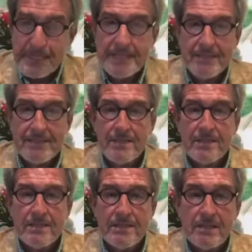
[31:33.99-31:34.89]
please
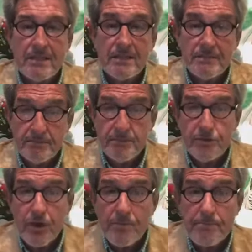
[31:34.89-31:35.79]
just
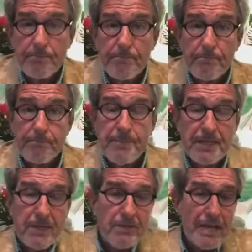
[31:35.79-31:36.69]
drop
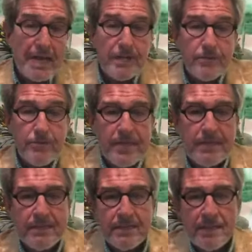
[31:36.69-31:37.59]
me a note. I can
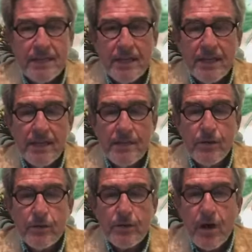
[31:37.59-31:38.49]
read
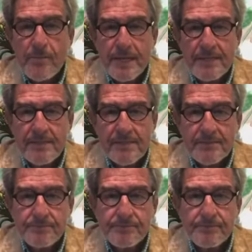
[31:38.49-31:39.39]
your
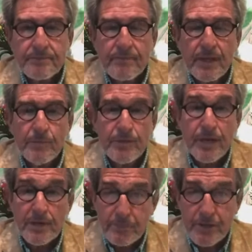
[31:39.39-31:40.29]
comments,
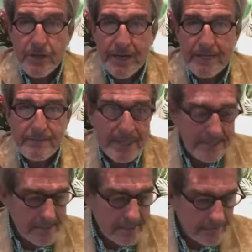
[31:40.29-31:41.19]
which I appreciate
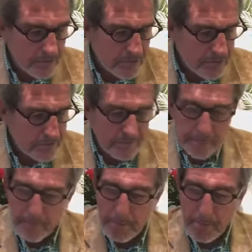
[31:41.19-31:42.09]
immensely, of course.